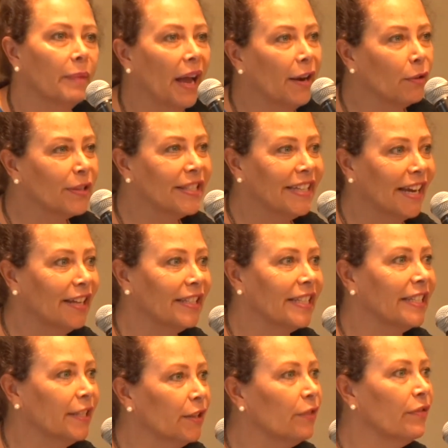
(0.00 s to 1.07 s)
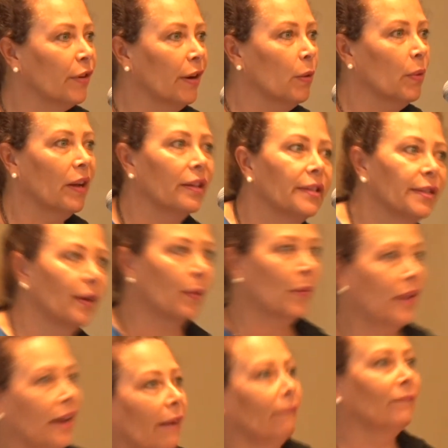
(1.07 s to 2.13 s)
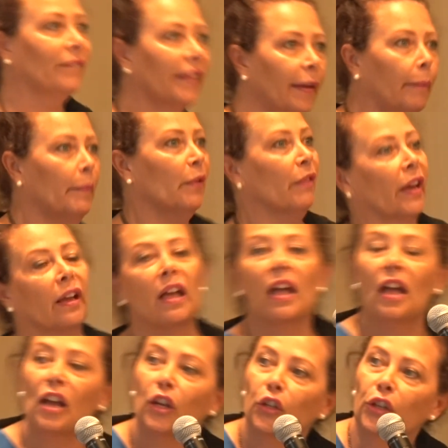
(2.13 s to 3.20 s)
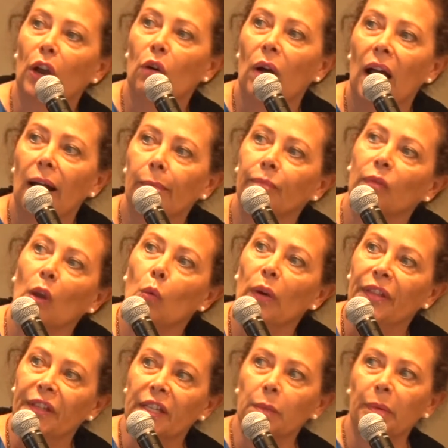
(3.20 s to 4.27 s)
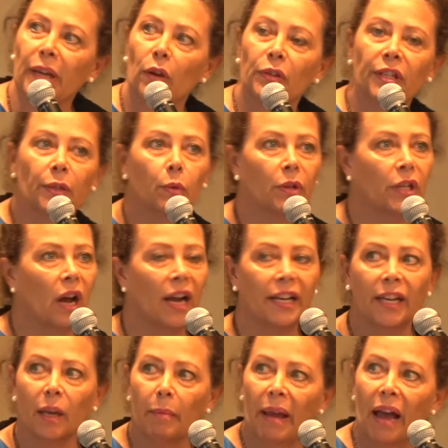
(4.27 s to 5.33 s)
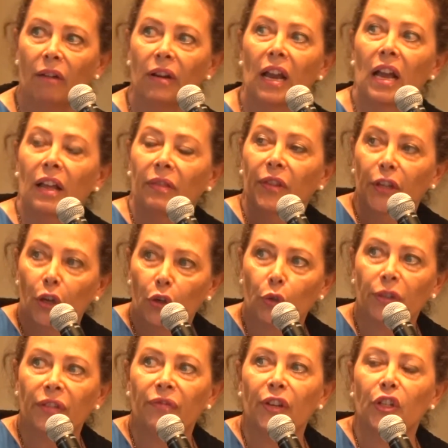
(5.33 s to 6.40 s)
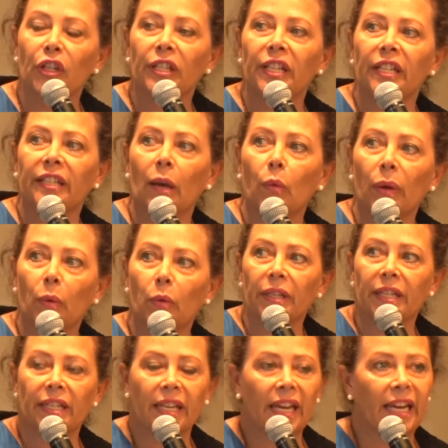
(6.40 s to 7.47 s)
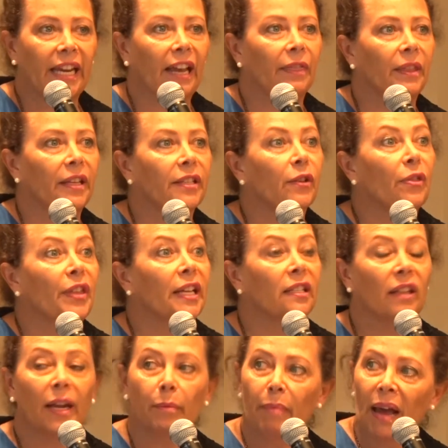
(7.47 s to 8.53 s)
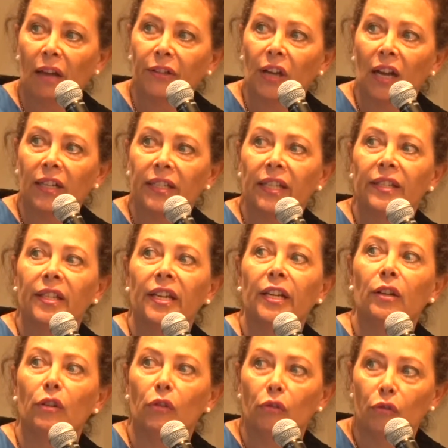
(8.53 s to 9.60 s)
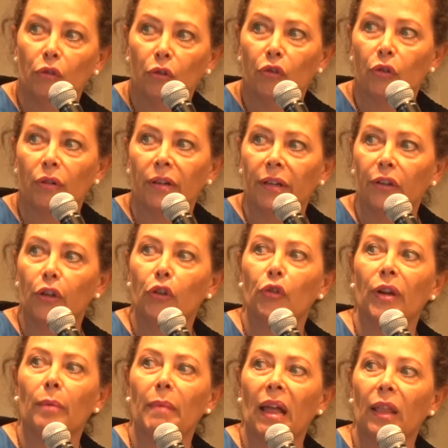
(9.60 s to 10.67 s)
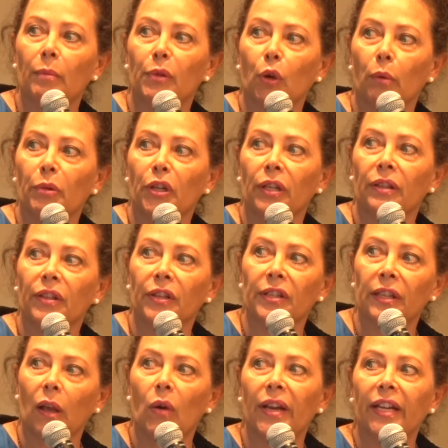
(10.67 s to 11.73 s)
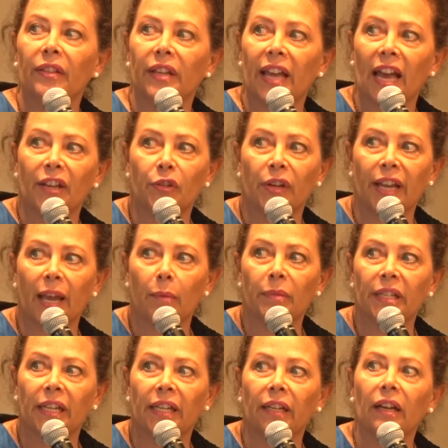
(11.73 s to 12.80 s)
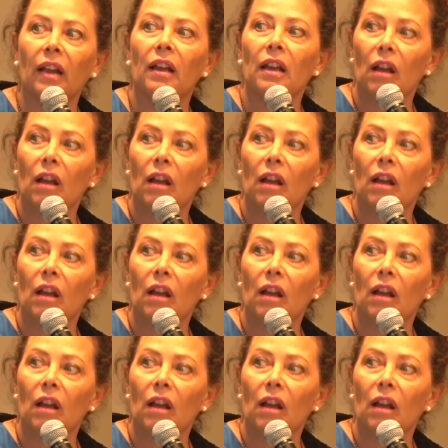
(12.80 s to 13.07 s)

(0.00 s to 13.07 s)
don't stand still very well, so I want to keep moving. So with dysbiosis, we're talking about the usual deficiencies that we see, and these are things like bowel toxicity, nutrient malabsorption, the slowing of the gastric emptying.